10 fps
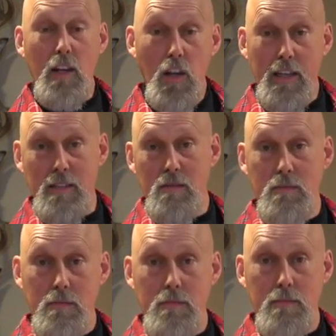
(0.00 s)
looking
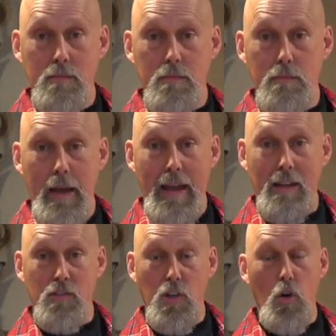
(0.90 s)
back
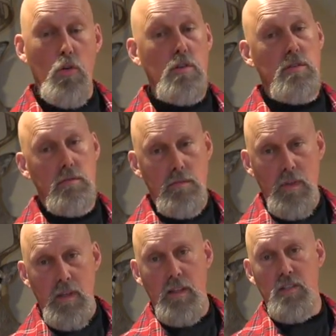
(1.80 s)
and shoulders.
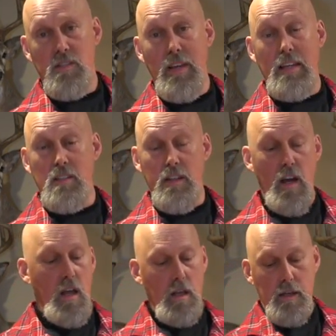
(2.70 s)
This is actually
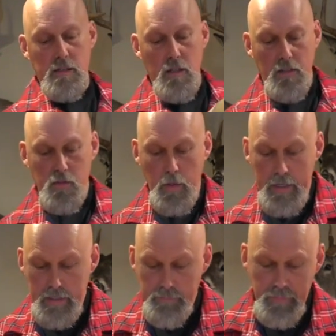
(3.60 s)
nylon, it's not
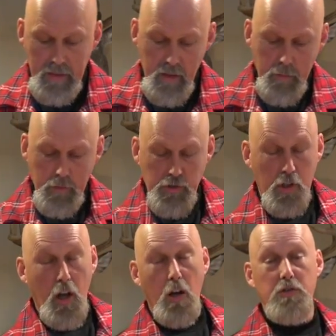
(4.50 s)
suede. But you
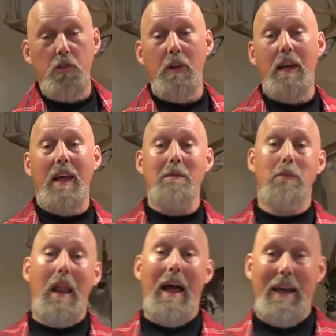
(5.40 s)
can also get a
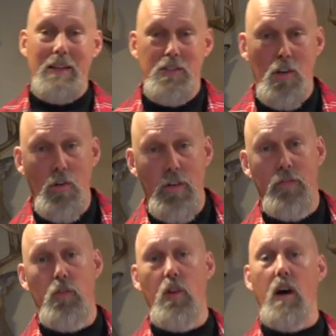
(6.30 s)
black. So if
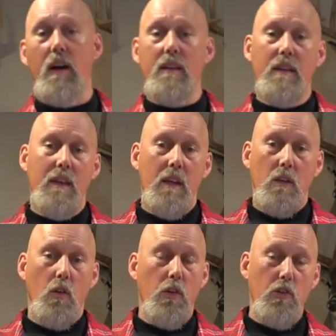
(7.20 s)
you're not
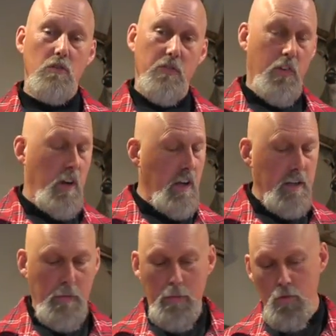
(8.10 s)
going to use it for
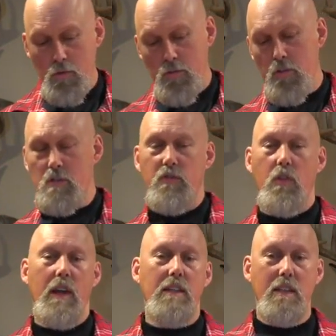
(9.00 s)
hunting, maybe you're going to use it
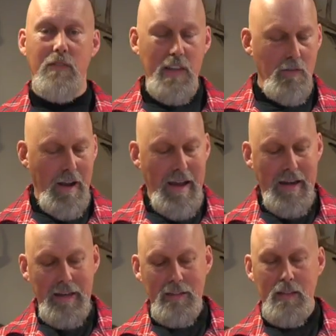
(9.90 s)
for ATV
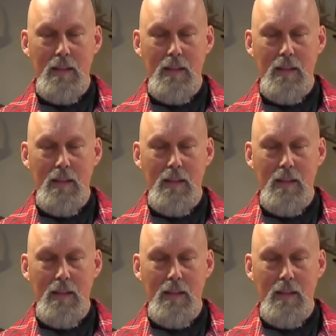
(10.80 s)
riding,